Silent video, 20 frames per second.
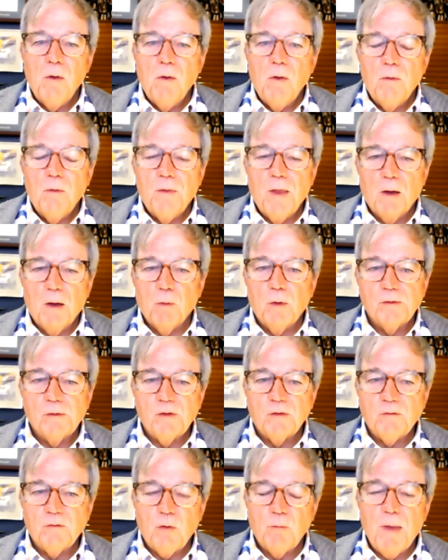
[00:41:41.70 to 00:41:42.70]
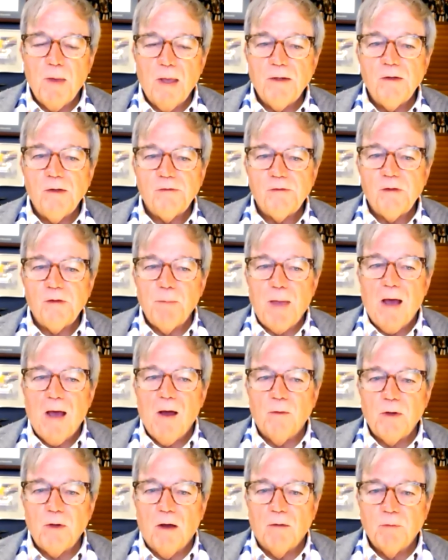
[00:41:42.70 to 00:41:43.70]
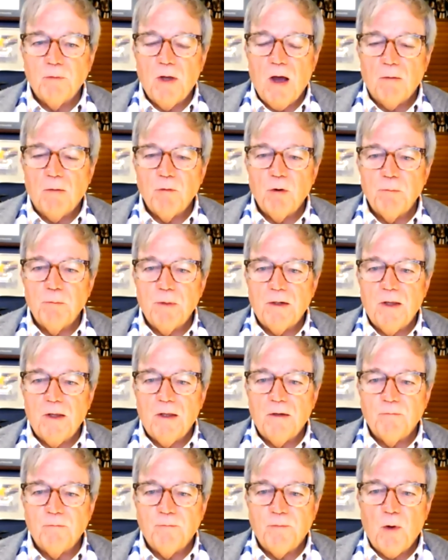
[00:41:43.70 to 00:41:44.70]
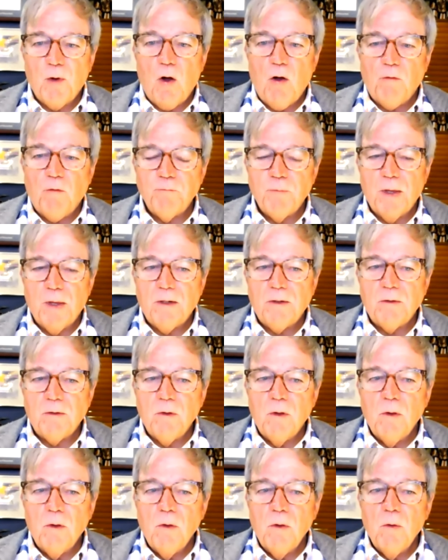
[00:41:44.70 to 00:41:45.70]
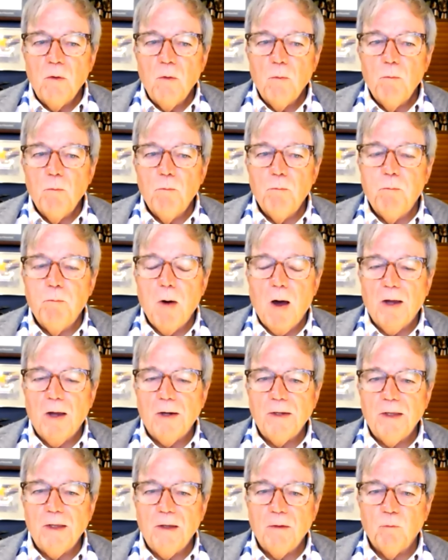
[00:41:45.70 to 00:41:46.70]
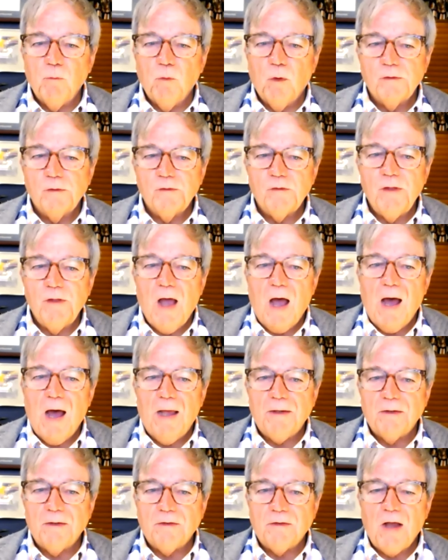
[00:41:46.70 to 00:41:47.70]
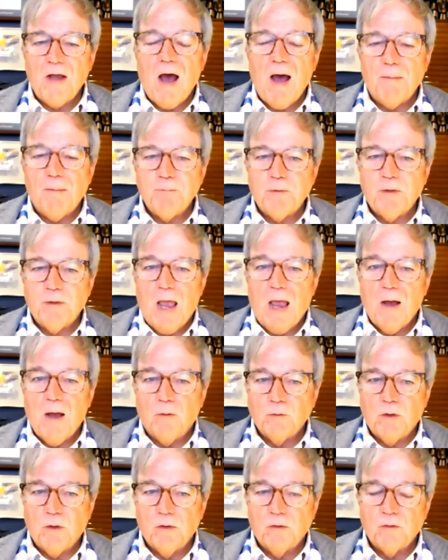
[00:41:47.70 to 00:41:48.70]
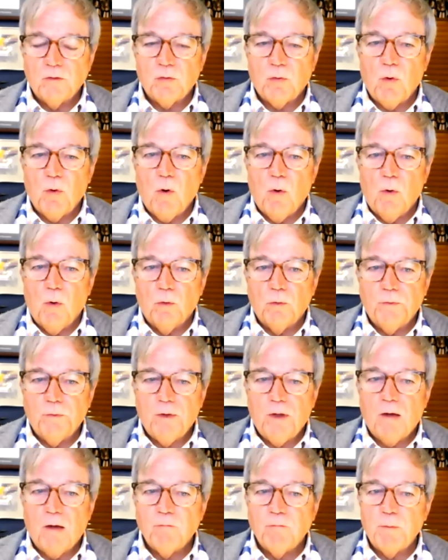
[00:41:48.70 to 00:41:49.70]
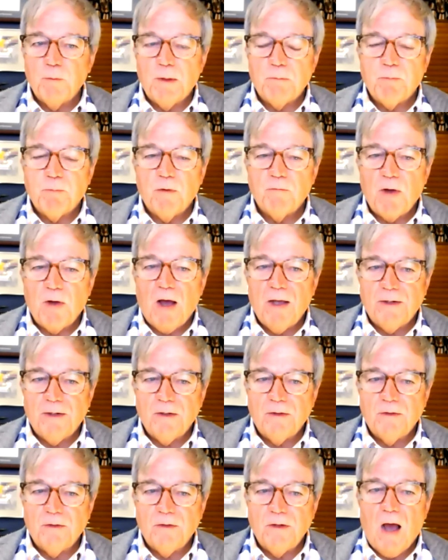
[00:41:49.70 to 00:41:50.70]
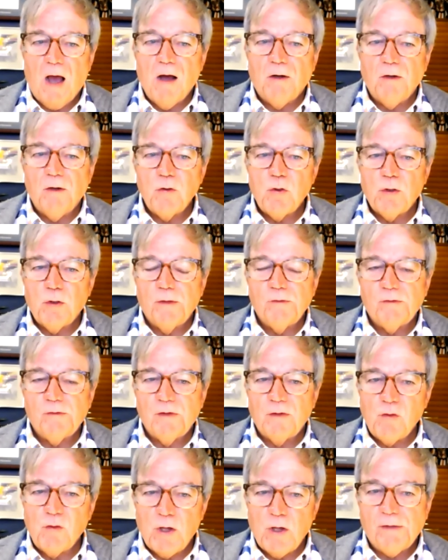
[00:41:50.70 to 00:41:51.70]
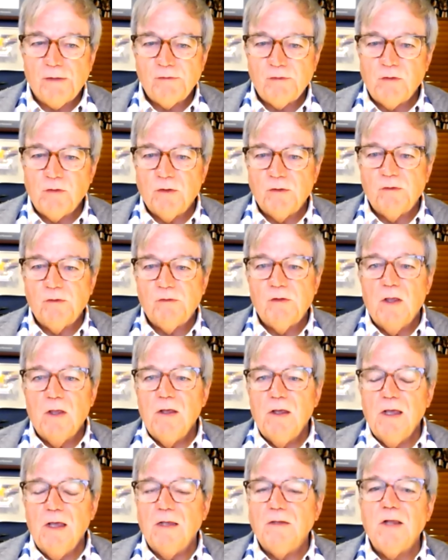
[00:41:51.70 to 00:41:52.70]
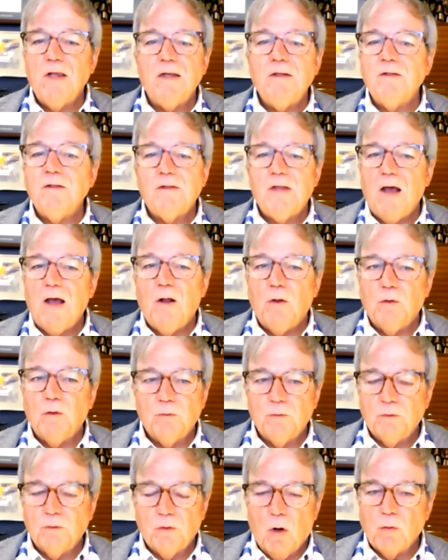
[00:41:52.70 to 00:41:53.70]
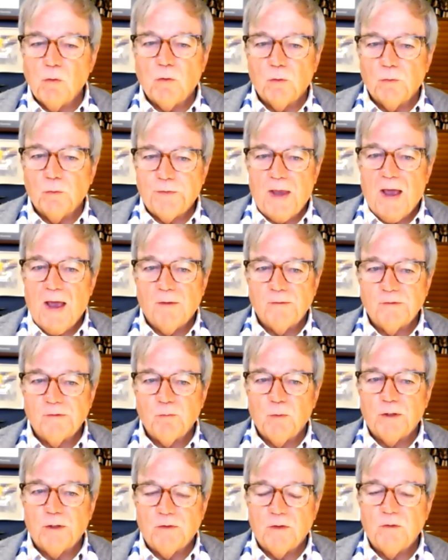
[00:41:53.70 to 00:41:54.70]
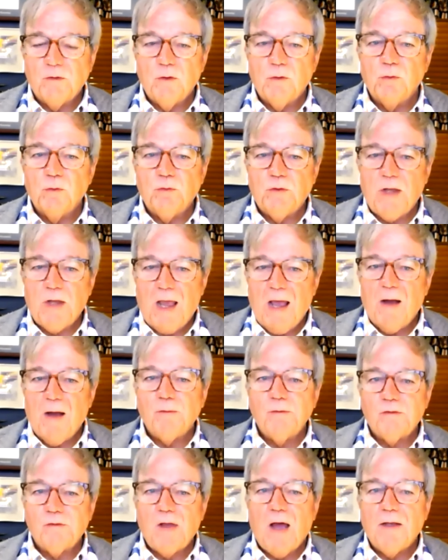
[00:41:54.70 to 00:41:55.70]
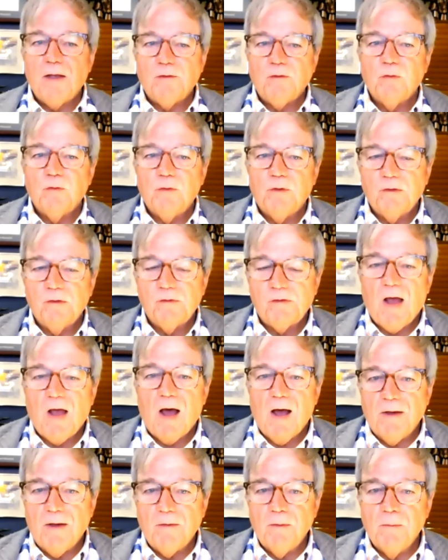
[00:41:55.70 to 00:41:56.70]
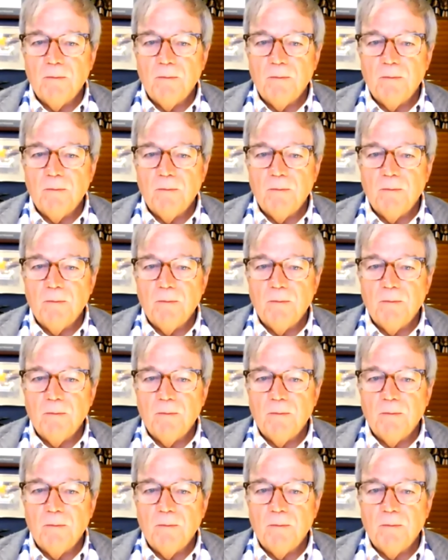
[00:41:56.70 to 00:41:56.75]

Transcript: there was a tremendous amount of government involvement, but it was not top-down controlled. Government provided knowledge and suggestions. It didn't tell local towns what to do. Towns got to decide.